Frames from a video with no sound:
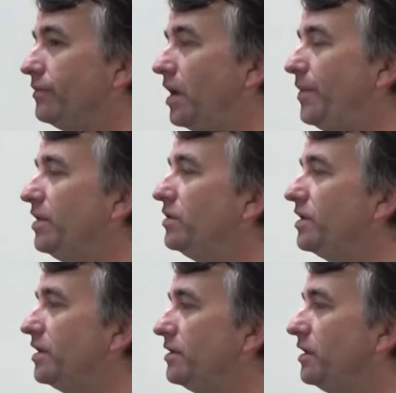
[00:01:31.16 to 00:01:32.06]
I mean,
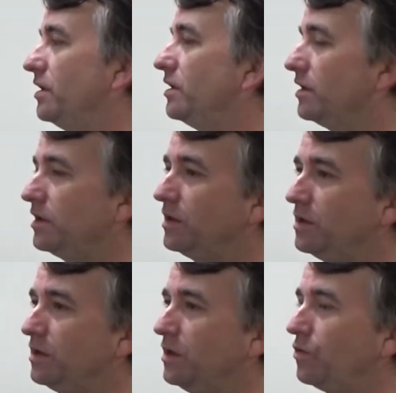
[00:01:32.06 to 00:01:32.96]
look at
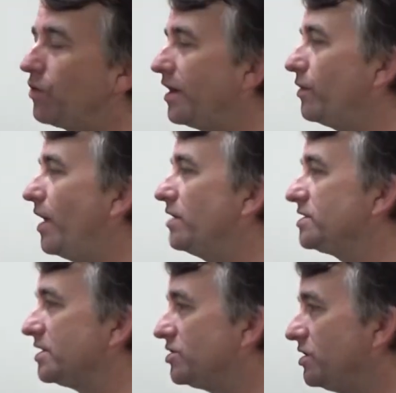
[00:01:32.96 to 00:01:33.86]
Ronda
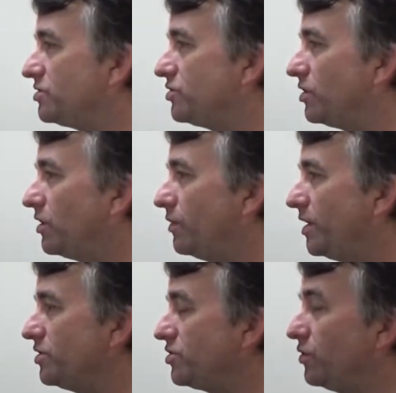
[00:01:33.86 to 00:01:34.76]
Rousey. She does judo. I
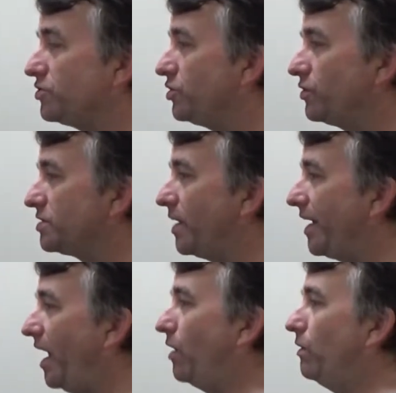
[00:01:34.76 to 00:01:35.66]
mean, you should know what judo is by
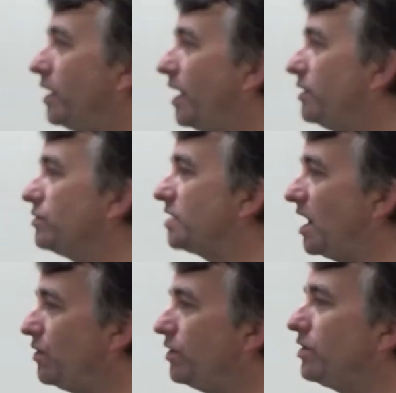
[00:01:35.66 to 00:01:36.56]
now. And no,
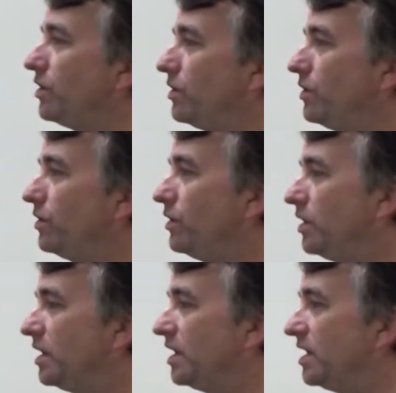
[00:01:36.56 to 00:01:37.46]
Taekwondo
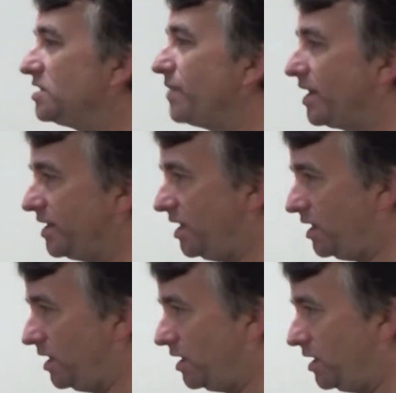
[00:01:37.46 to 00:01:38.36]
is mainly
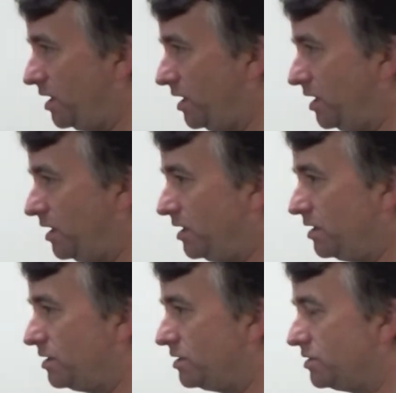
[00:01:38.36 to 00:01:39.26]
kicking.
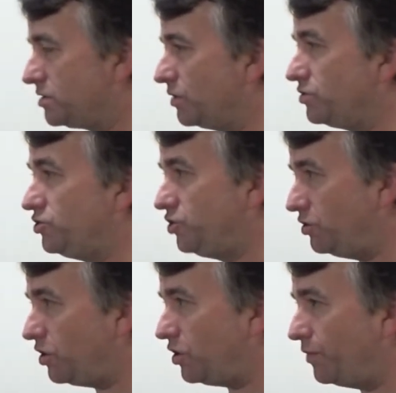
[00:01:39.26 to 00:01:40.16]
So
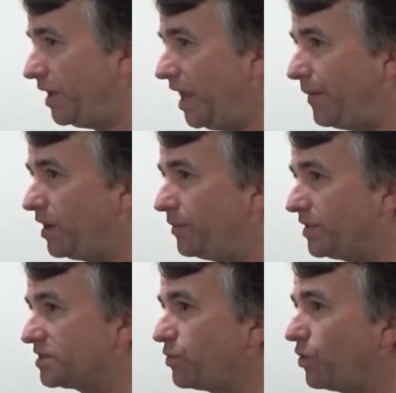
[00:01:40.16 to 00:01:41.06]
judo became an
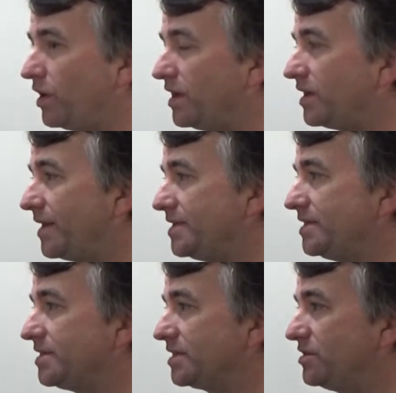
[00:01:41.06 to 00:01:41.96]
Olympic sport in
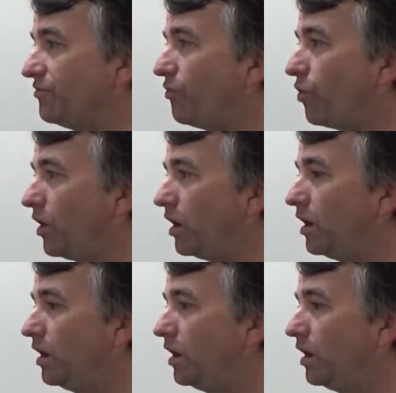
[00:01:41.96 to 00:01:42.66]
1964.